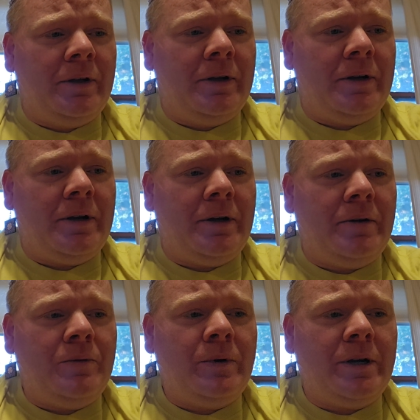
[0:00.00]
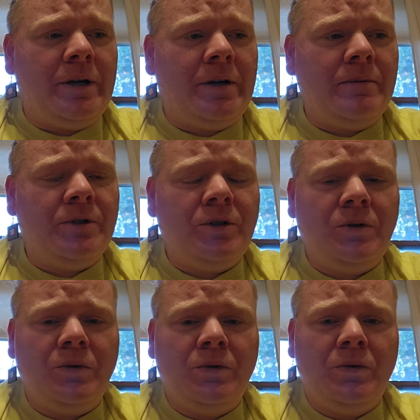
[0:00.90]
Now, when it comes
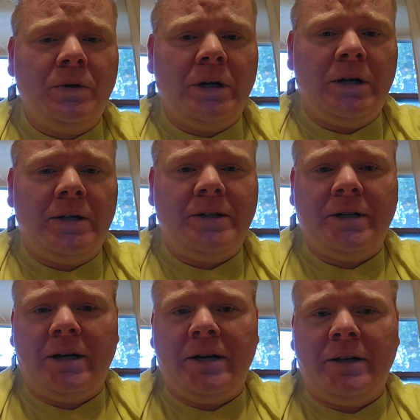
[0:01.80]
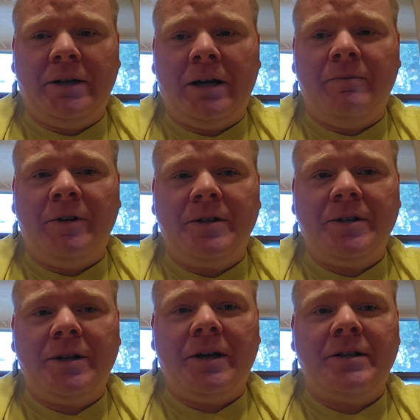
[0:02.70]
to denial,
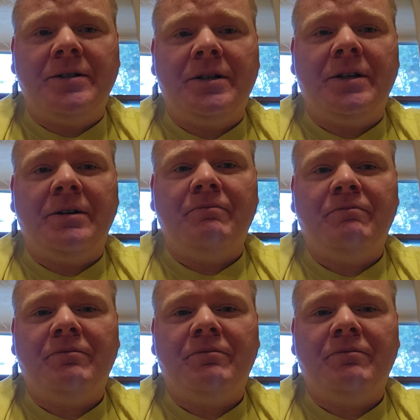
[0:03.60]
obviously that's the,